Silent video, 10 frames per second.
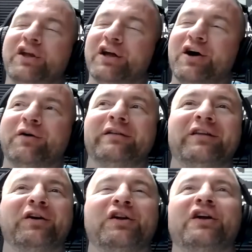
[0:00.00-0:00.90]
go.
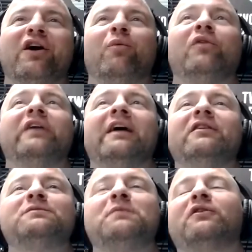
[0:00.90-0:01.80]
Well, Dave,
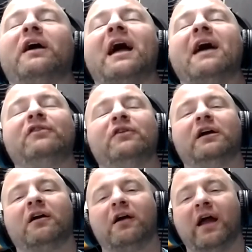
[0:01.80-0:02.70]
it's been great having you here.